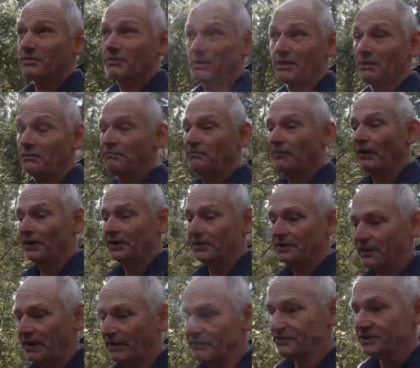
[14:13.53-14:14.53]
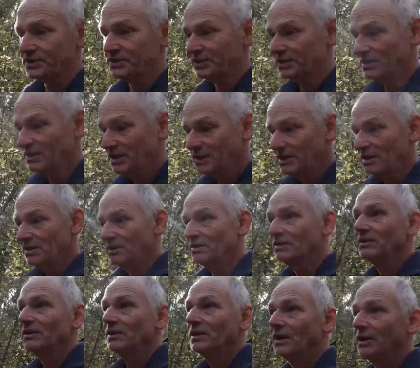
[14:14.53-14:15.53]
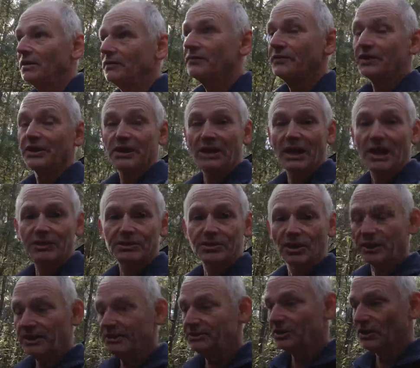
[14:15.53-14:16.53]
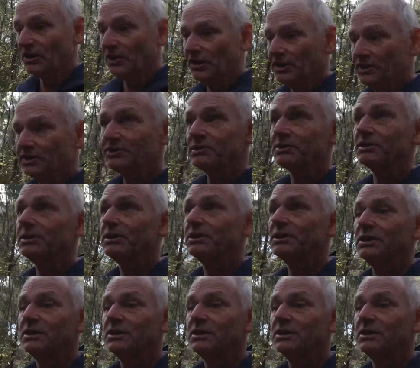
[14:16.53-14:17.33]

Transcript: 3 photographs of the Agile Antechinus.